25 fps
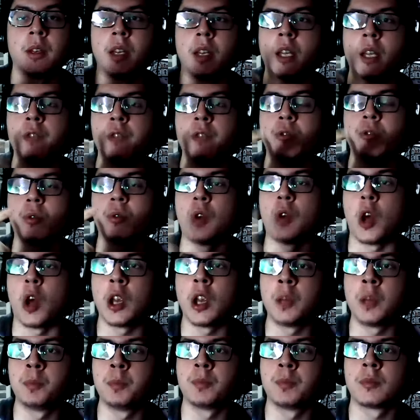Andrew
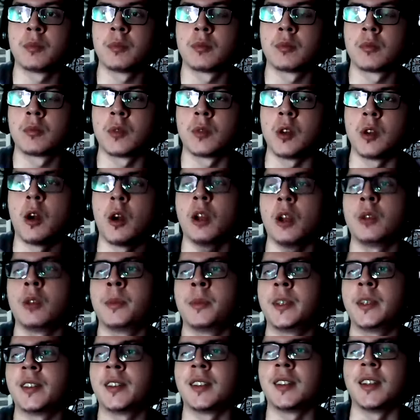Gollum.
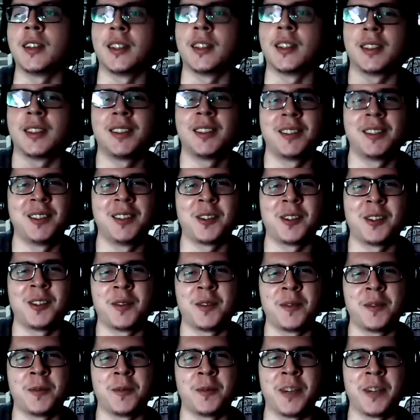Gollum is the Lord
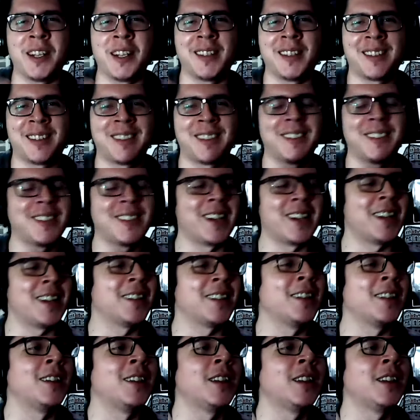of the Rings guy.